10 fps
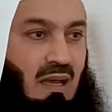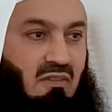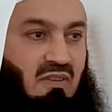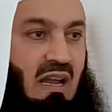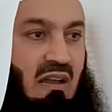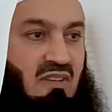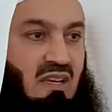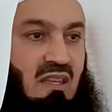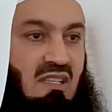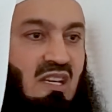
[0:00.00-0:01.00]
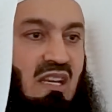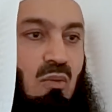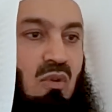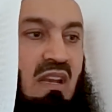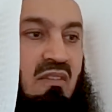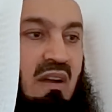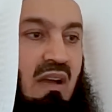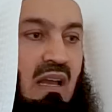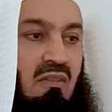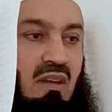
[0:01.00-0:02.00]
I've arrived here. They said I would never
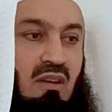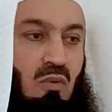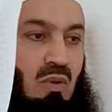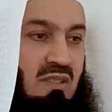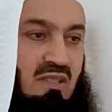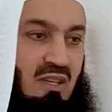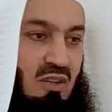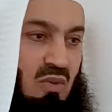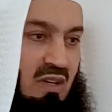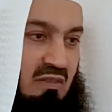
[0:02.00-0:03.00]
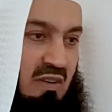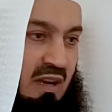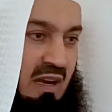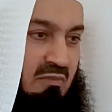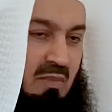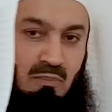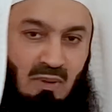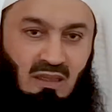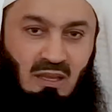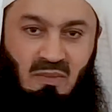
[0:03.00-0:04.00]
arrive here. No one said you would never arrive. My
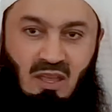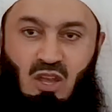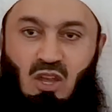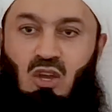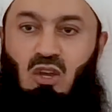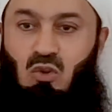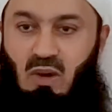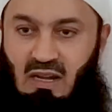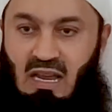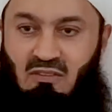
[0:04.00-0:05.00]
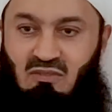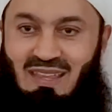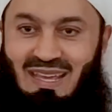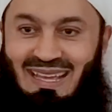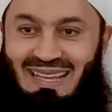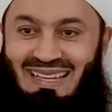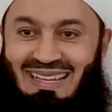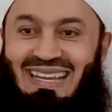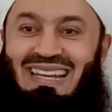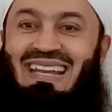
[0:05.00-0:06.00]
brother, you arrived there
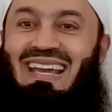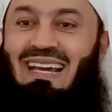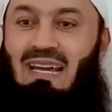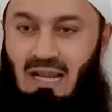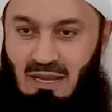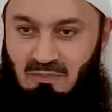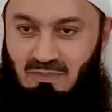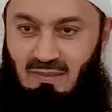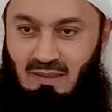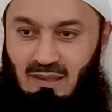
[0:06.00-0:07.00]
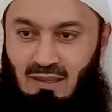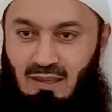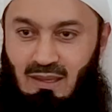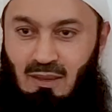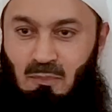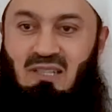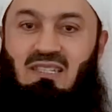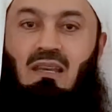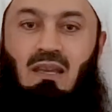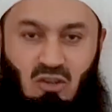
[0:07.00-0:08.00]
in Ihram,
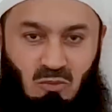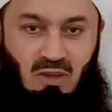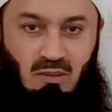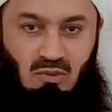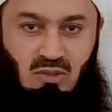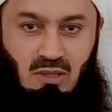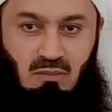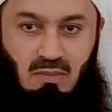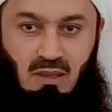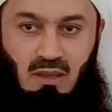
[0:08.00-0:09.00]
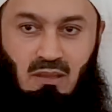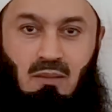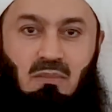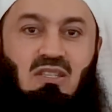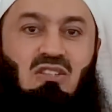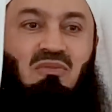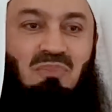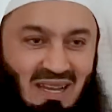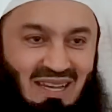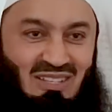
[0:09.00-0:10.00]
pretending to be a Muslim, in the midst of
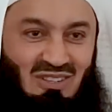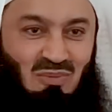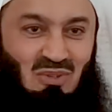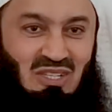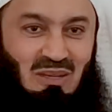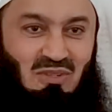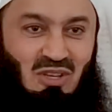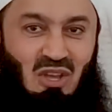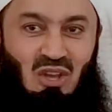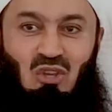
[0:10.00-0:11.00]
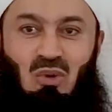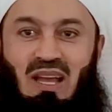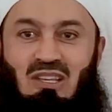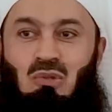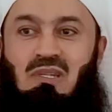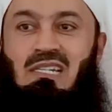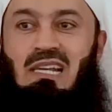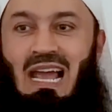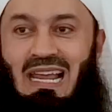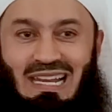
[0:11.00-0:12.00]
millions of Muslims. You had to
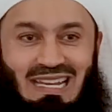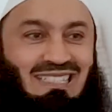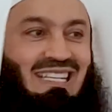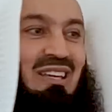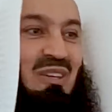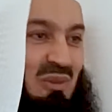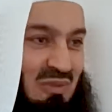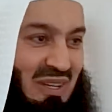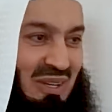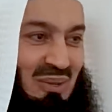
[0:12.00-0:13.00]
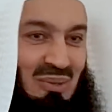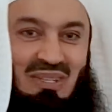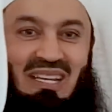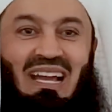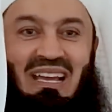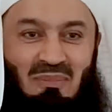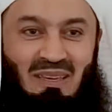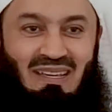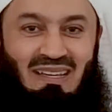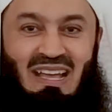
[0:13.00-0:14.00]
slyly take your video to say, I
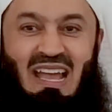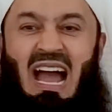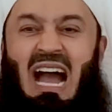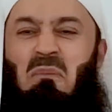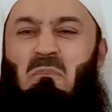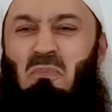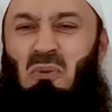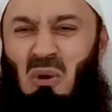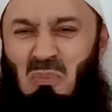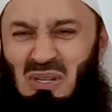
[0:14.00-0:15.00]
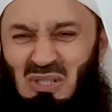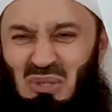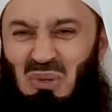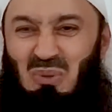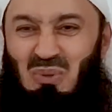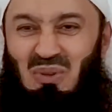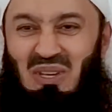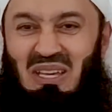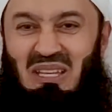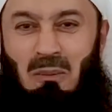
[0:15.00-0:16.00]
am here. I promise you,
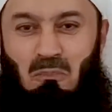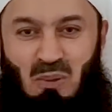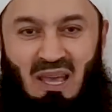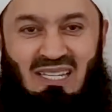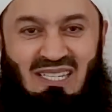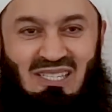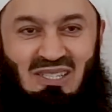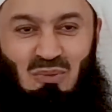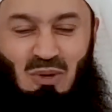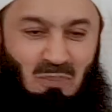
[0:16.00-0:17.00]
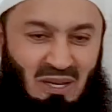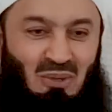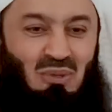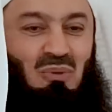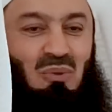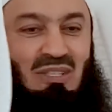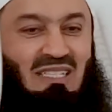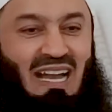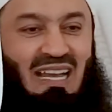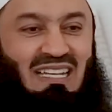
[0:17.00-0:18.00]
the place will bring you
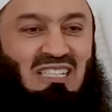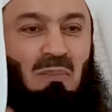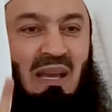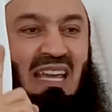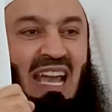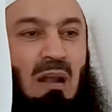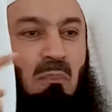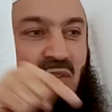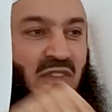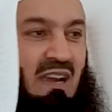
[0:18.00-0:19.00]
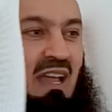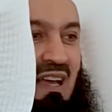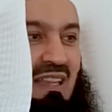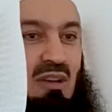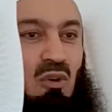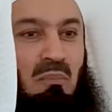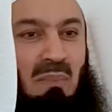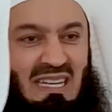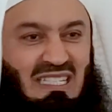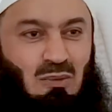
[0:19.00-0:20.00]
towards guidance by the help of Allah. The
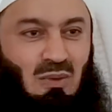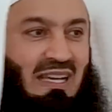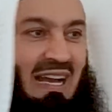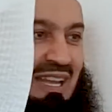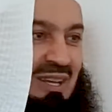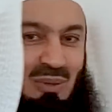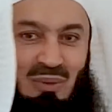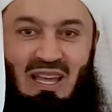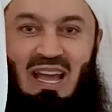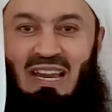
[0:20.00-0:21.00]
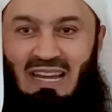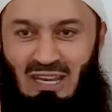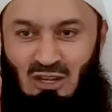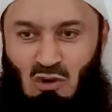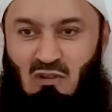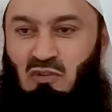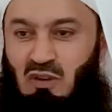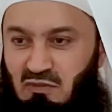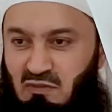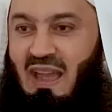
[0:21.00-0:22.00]
Almighty will guide you. And I know
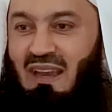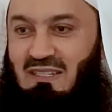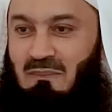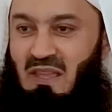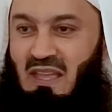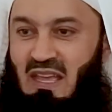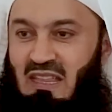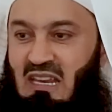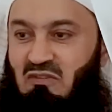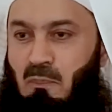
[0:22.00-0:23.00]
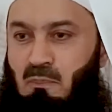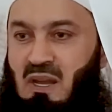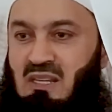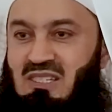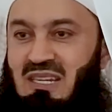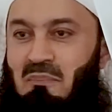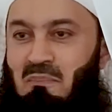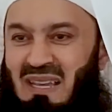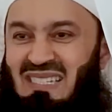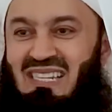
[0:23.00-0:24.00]
for a fact that if a
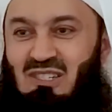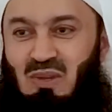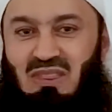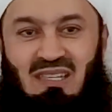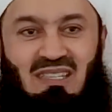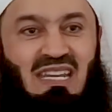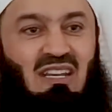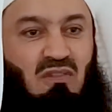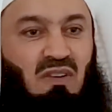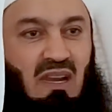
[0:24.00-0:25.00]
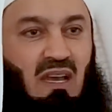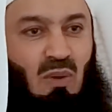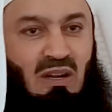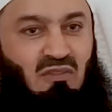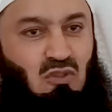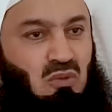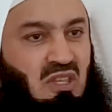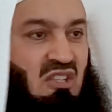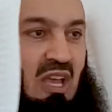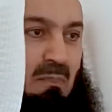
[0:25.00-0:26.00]
person messes with the deen of Allah, one of two
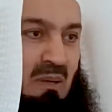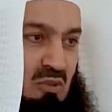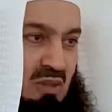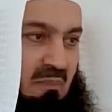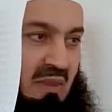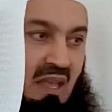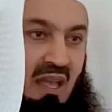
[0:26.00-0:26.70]
things happen to them.